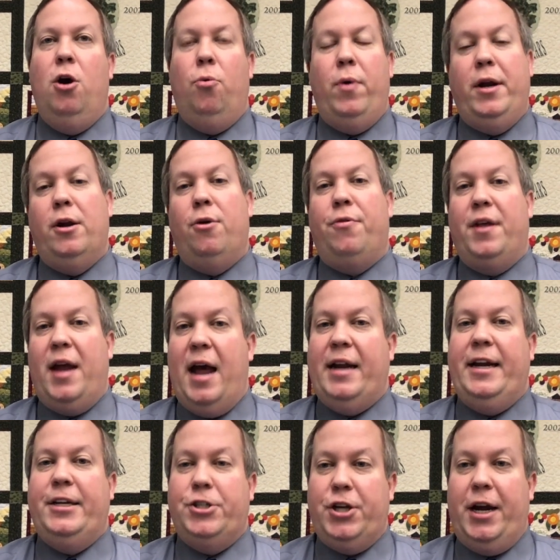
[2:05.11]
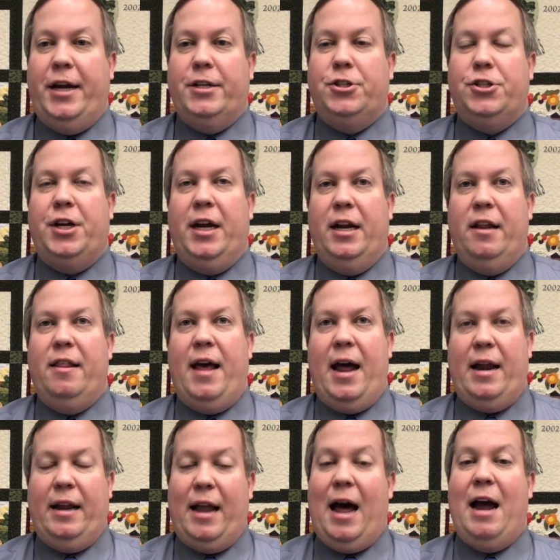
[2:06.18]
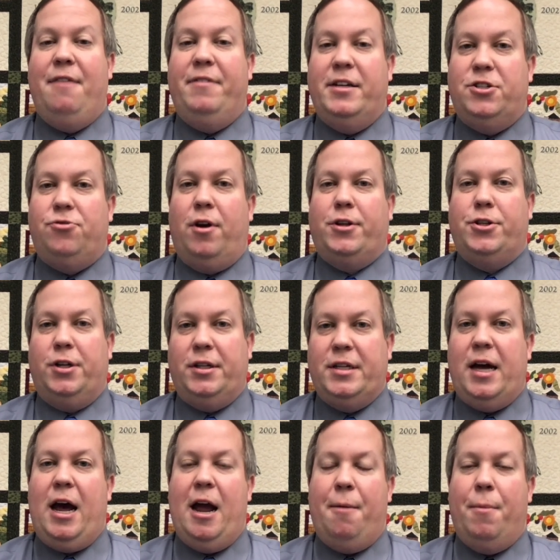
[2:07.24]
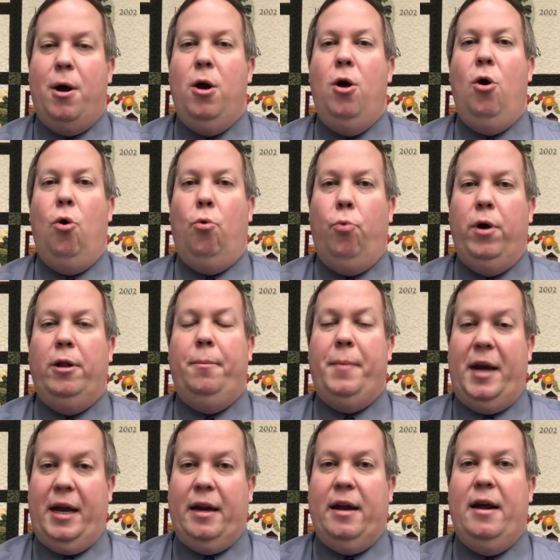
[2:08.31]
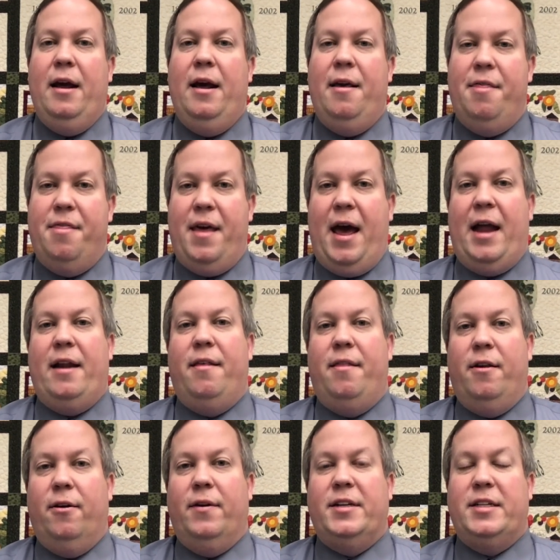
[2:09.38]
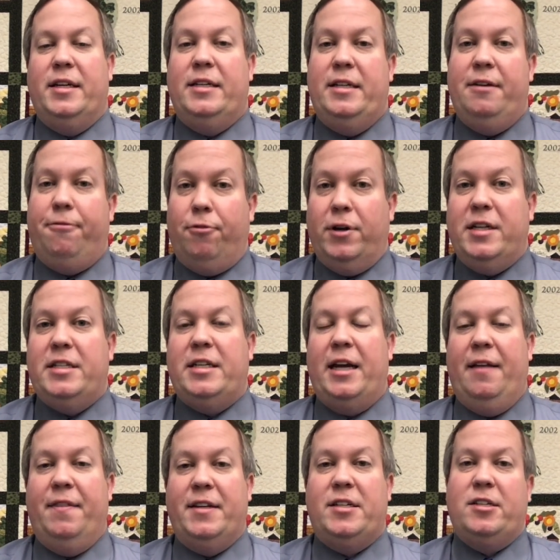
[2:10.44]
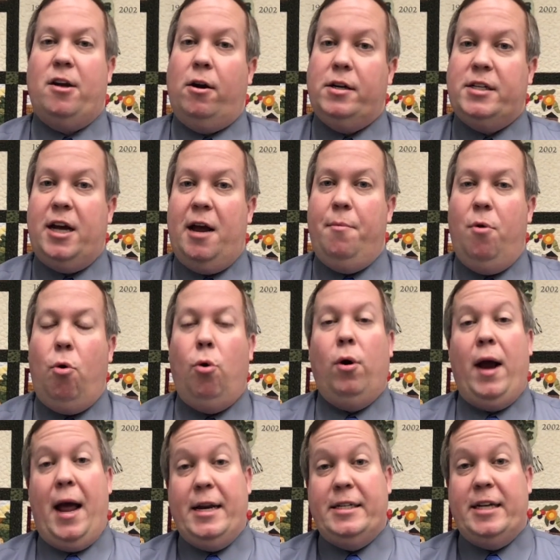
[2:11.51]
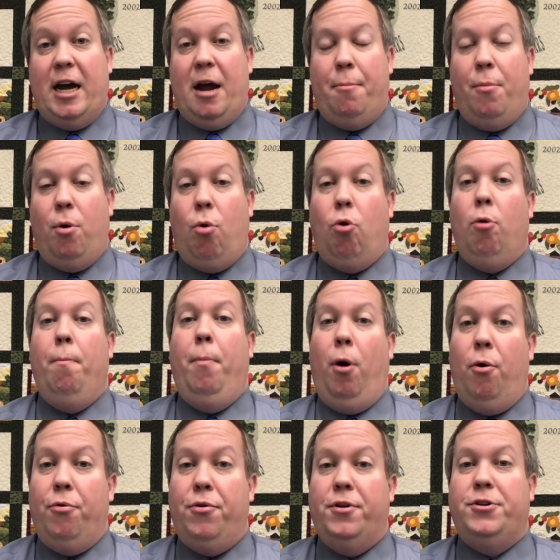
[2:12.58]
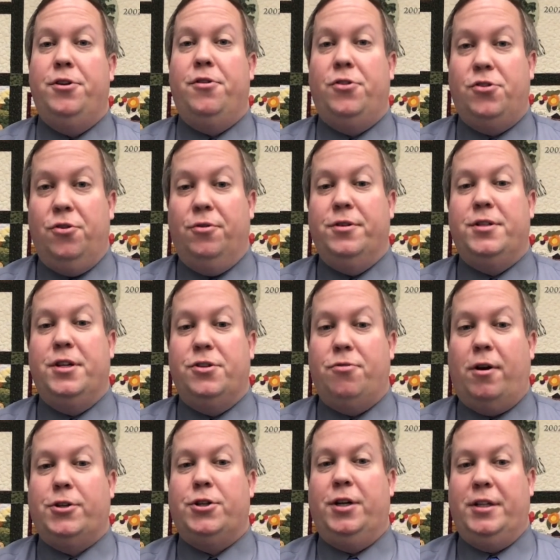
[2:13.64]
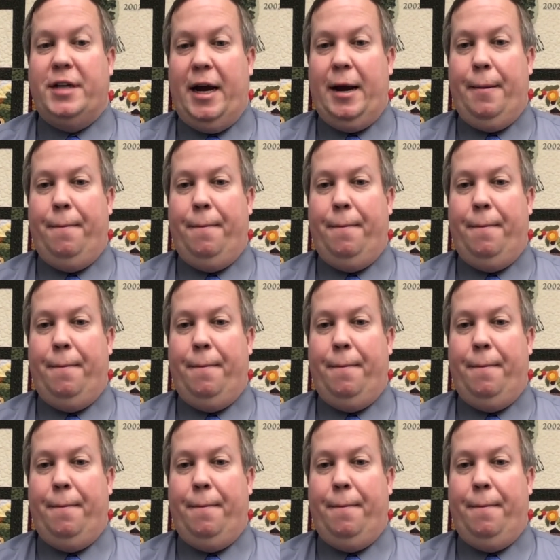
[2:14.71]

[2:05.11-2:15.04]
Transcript: We know that any change in that live instructional time will mean that there is a difference in the start time or end time or both to the student's instructional day.